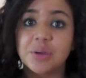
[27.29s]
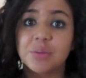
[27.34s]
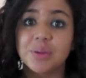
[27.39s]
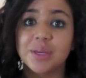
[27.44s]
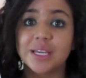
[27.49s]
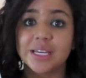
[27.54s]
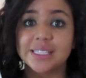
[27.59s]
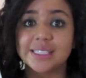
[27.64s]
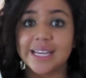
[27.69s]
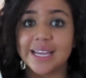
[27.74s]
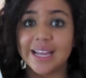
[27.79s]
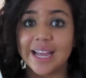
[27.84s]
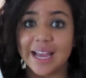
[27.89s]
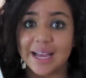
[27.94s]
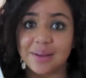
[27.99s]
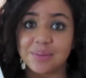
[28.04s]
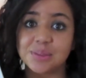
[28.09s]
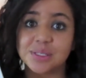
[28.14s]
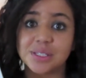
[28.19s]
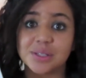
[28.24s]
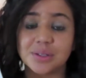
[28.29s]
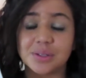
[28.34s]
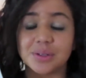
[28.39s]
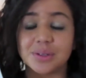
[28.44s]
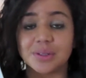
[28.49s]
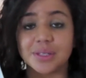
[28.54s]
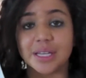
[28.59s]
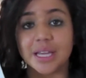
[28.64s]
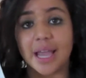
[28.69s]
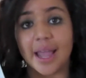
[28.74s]
because I
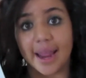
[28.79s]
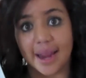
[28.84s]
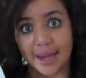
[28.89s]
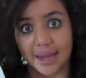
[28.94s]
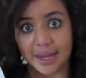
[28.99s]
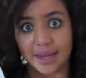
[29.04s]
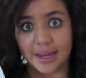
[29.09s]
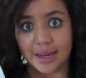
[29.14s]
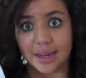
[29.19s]
absolutely hated